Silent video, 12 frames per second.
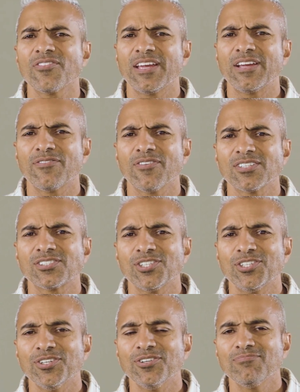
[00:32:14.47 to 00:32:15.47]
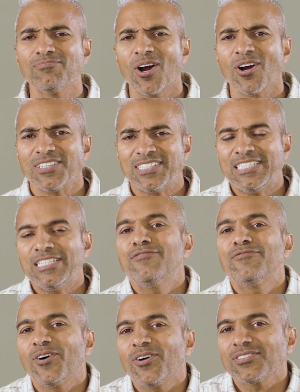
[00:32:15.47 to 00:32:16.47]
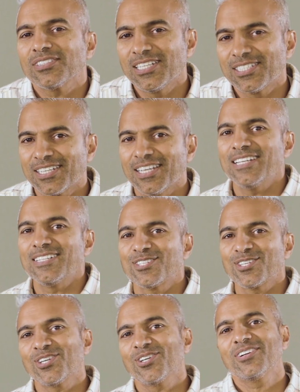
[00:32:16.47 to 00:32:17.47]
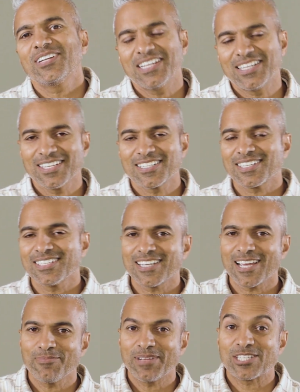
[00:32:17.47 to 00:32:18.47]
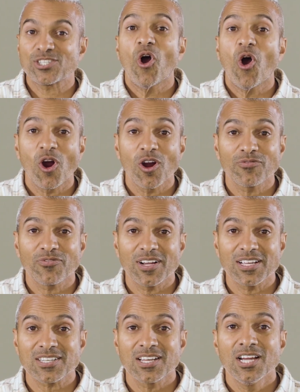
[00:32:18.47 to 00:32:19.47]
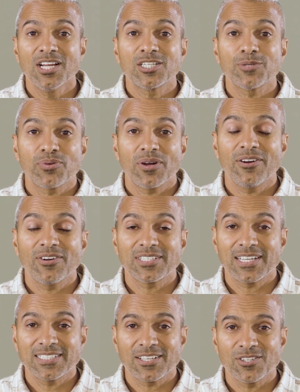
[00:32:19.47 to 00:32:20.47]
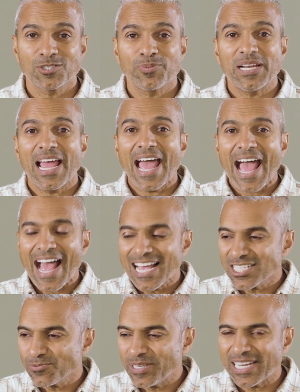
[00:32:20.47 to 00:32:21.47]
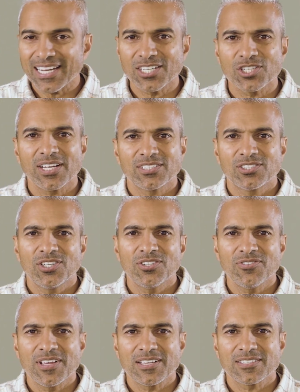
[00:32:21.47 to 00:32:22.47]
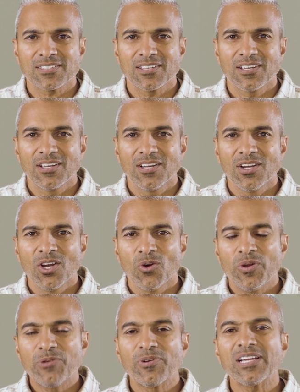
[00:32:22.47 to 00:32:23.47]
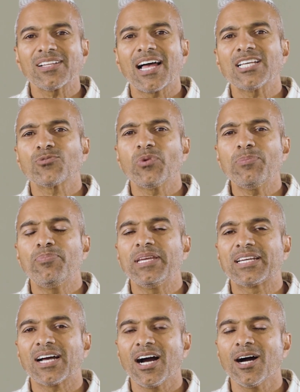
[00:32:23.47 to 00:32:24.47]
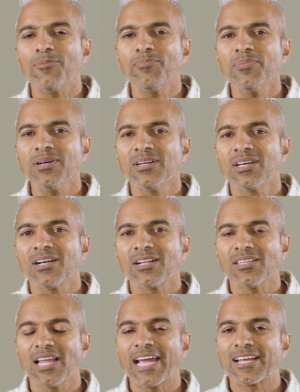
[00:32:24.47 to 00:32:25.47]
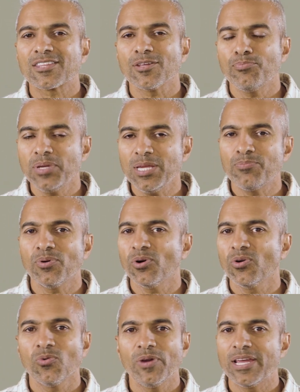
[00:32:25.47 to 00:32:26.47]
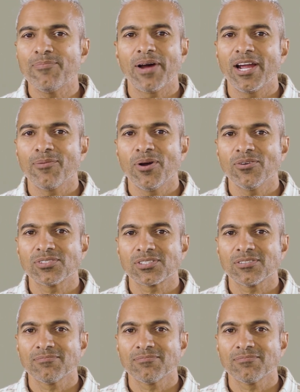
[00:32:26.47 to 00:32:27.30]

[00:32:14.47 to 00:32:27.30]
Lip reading: thing for us to do. Our default is to insecurity and discontentment. It's hard for us to prioritize others. But as we get a chance to do this, we realize we become like the people we admire most.